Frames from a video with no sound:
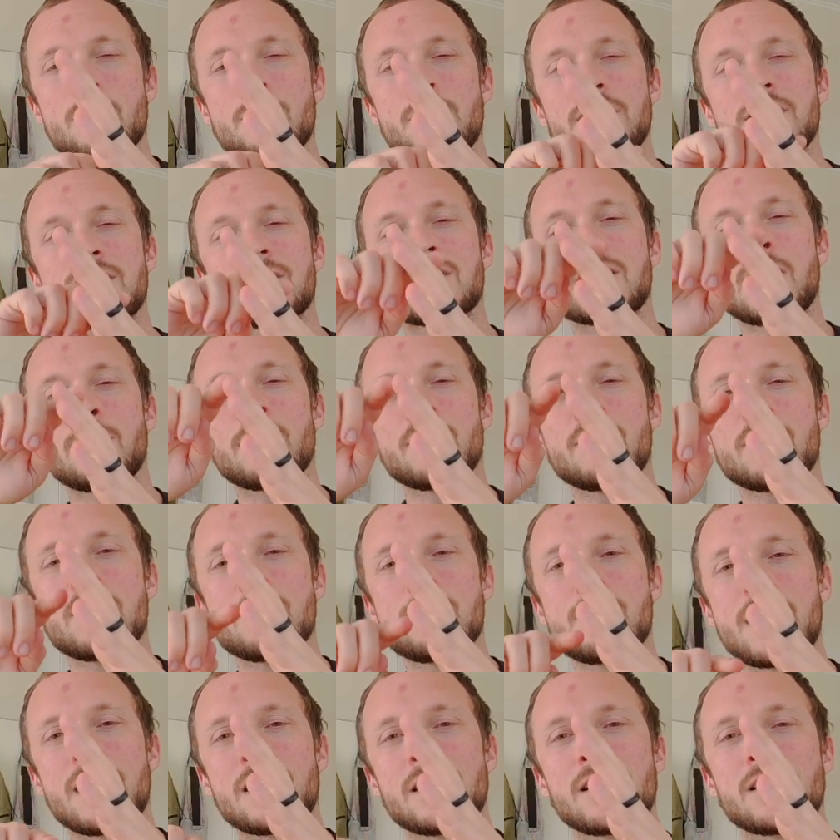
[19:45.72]
but some of the
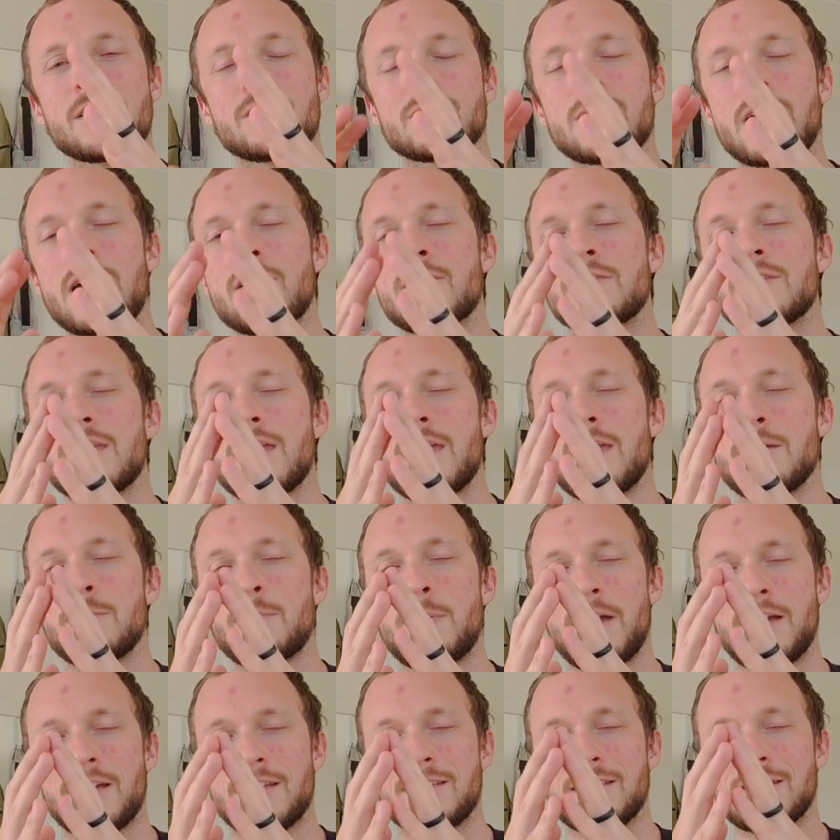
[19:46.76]
metal around the
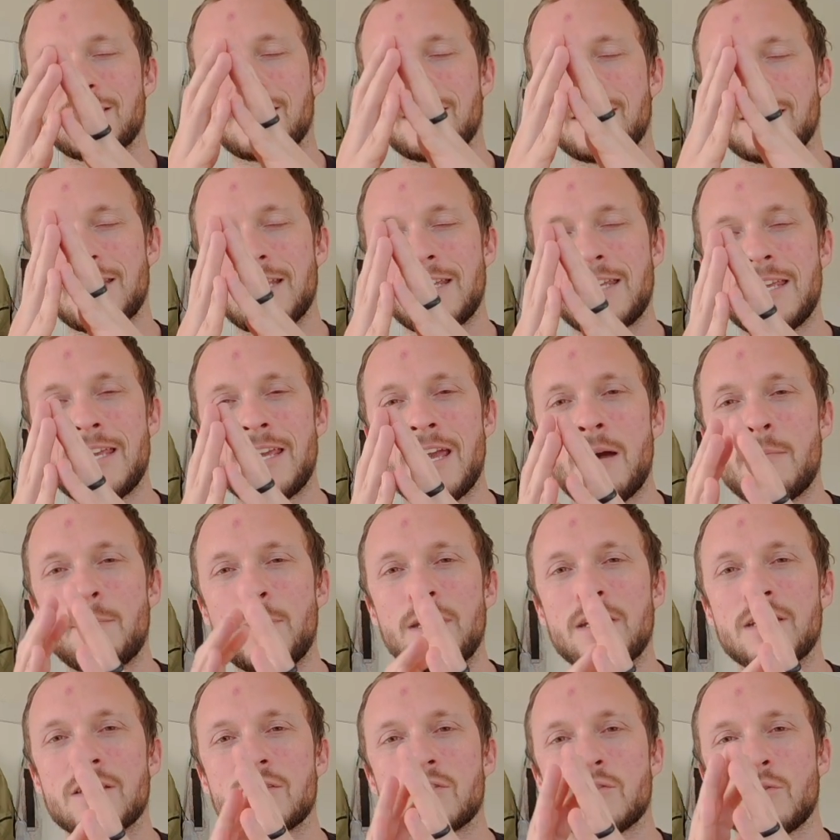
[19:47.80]
apex is sticking up
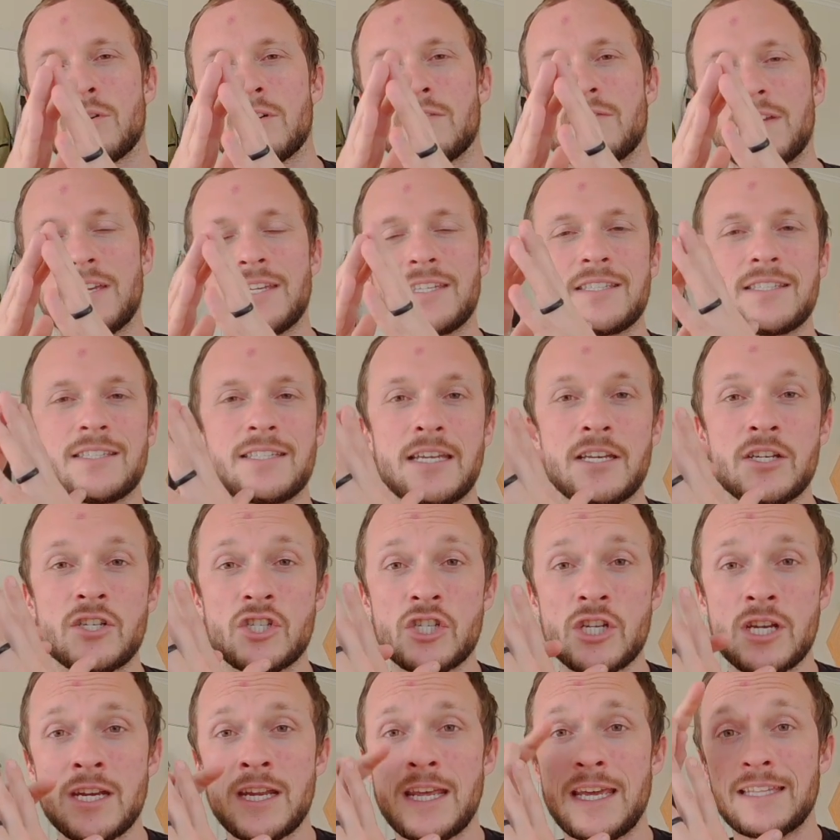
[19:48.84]
in a sort of
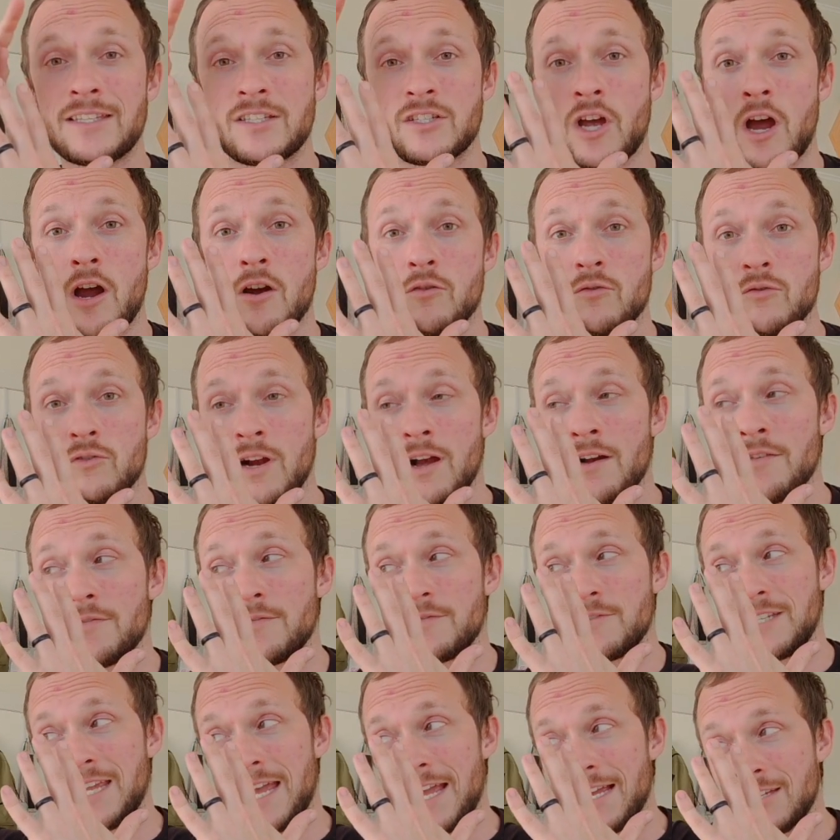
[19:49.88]
extension. It's got
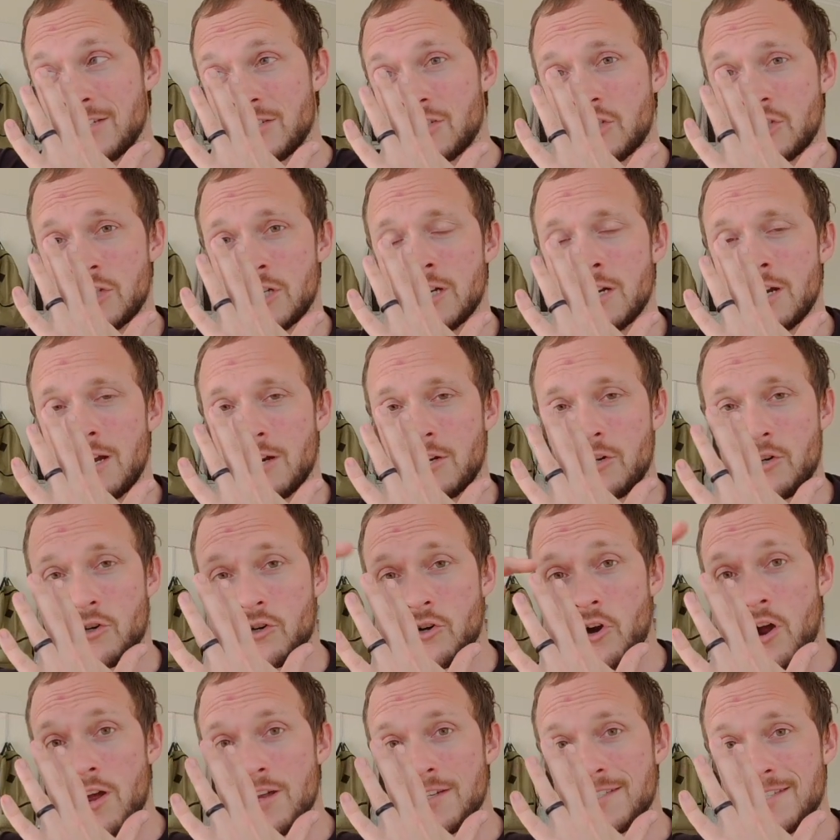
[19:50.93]
rough texture
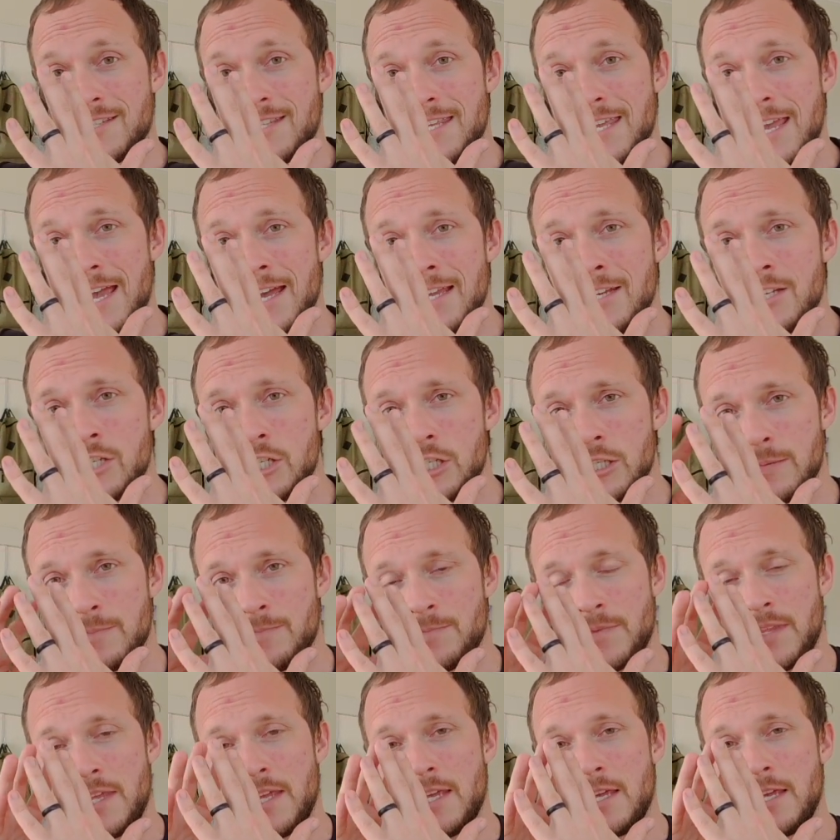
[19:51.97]
across the edge,
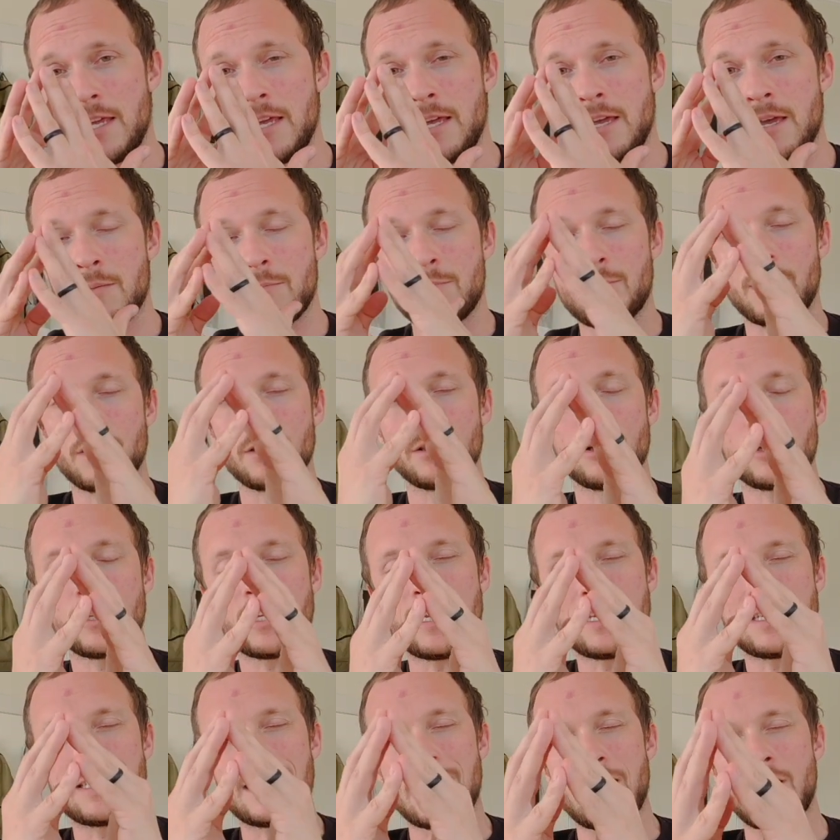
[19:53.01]
but
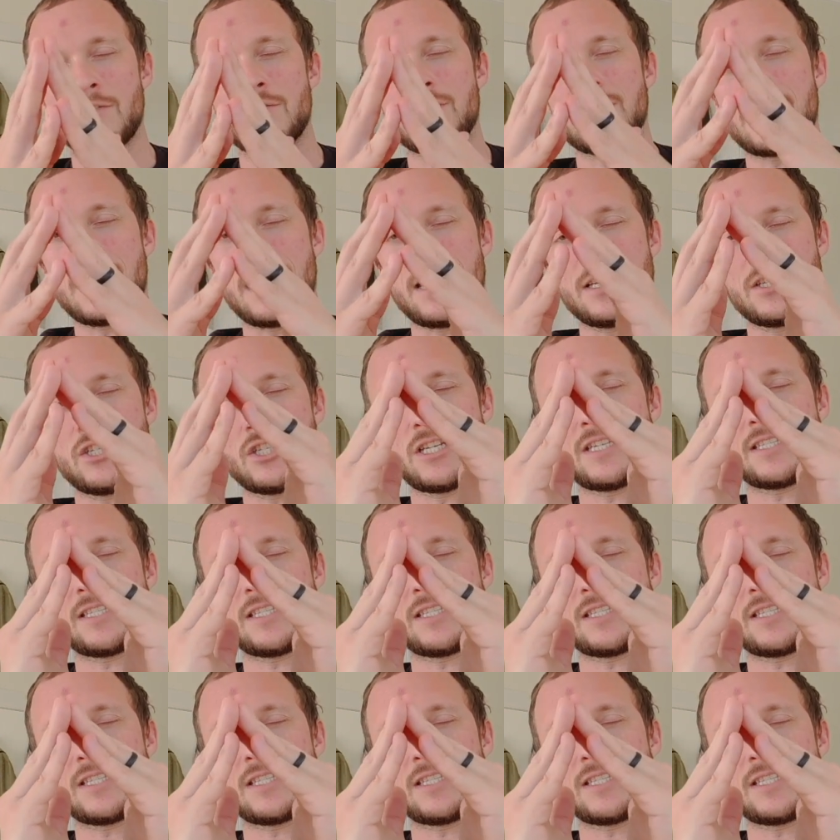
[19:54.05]
looking down the edge,